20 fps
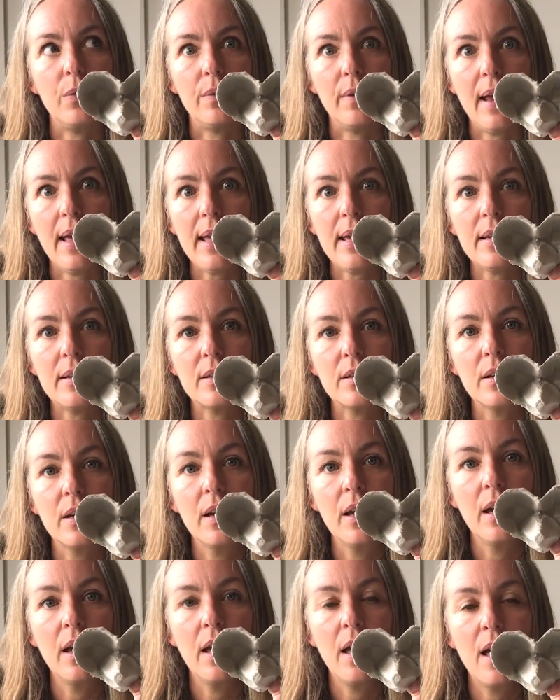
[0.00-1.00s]
rat,
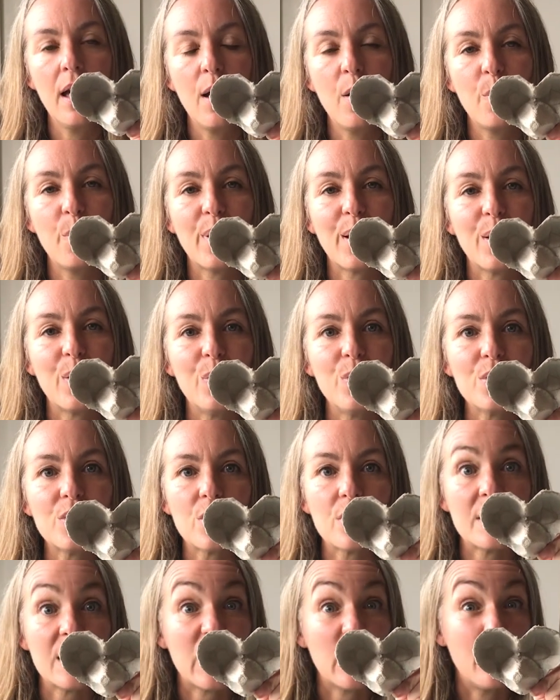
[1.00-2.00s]
but I
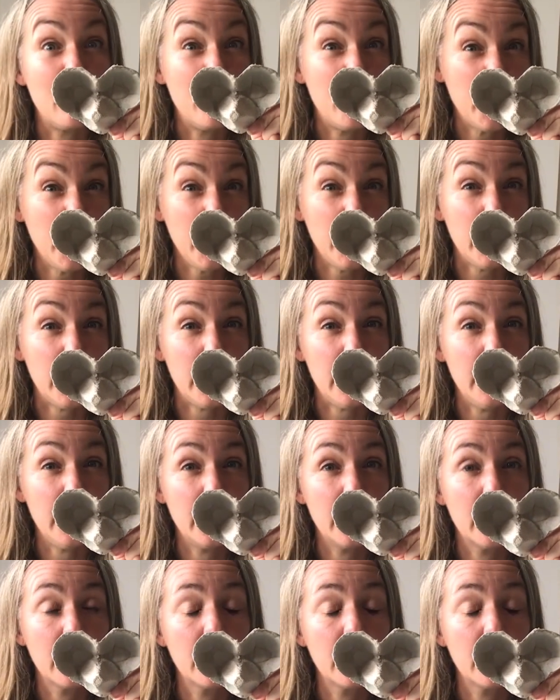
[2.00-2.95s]
also see a bird